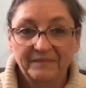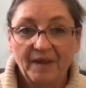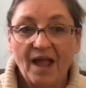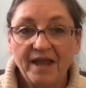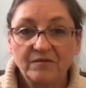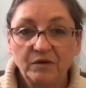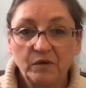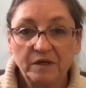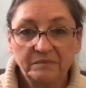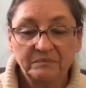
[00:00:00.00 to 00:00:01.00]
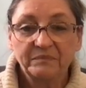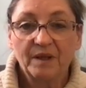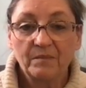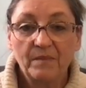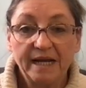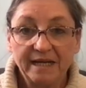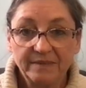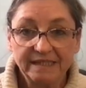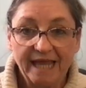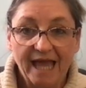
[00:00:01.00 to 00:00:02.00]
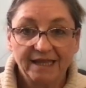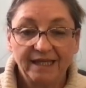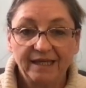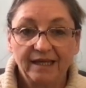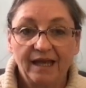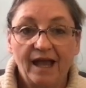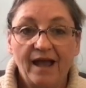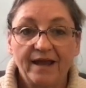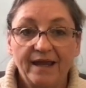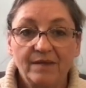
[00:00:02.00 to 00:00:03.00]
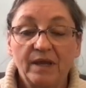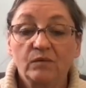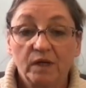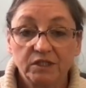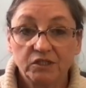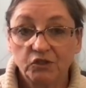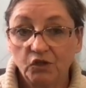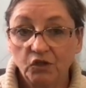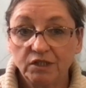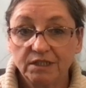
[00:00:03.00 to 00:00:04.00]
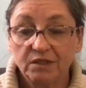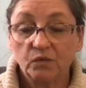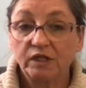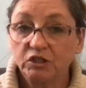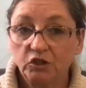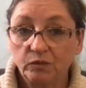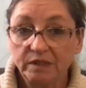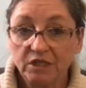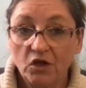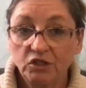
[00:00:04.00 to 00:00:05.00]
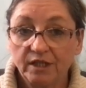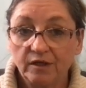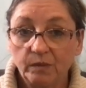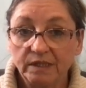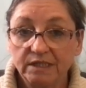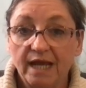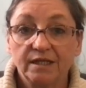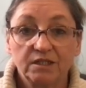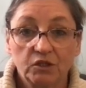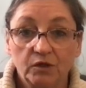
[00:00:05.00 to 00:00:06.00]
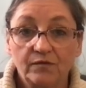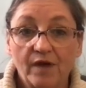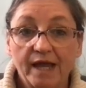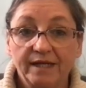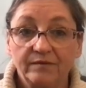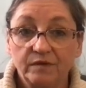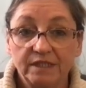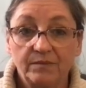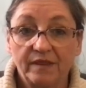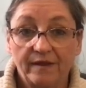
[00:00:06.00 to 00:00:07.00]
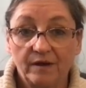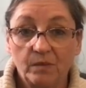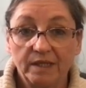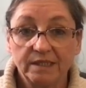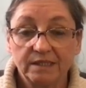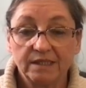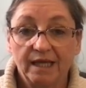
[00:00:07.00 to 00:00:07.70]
Hi, everyone. My name is Kathy. I am a registered nurse, registered massage therapist, and a certified lymphedema therapist.